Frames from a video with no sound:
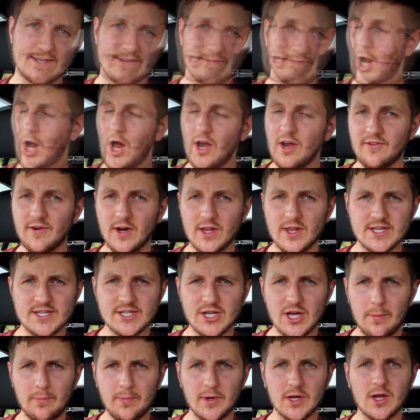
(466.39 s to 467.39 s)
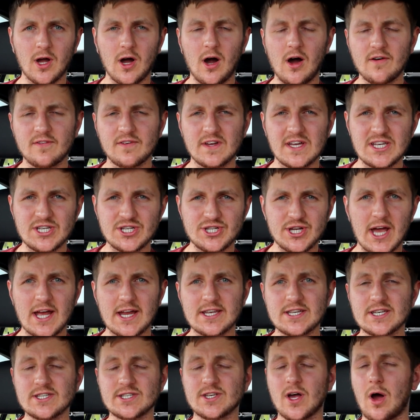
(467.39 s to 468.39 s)
Now kind of on the topic of
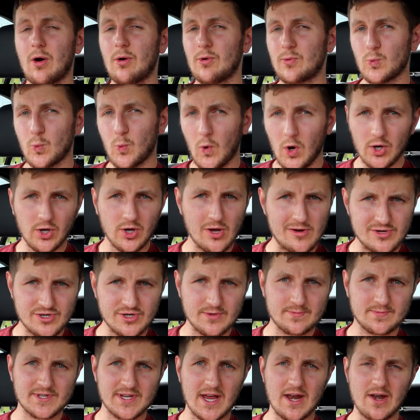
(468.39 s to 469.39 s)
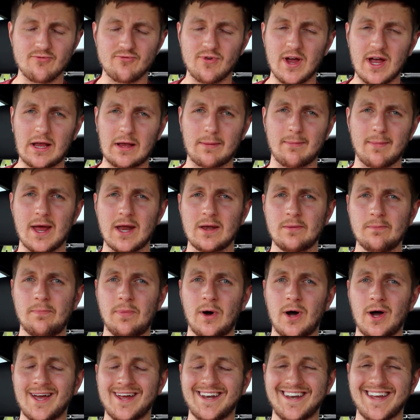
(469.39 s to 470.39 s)
injectors, I would one hundred percent recommend
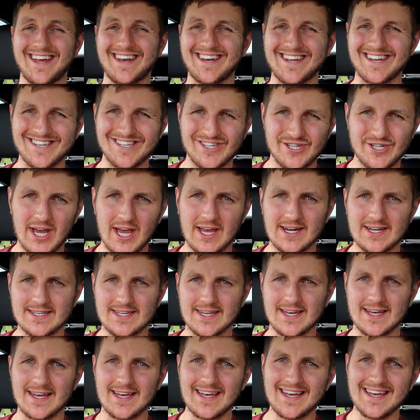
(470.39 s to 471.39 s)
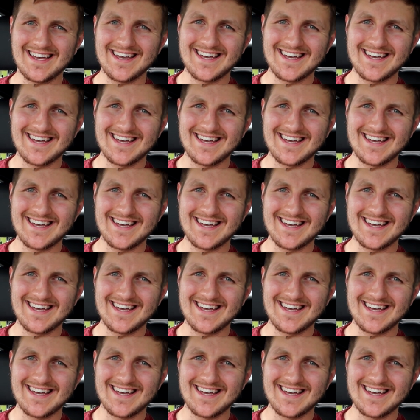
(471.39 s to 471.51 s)
buying an injector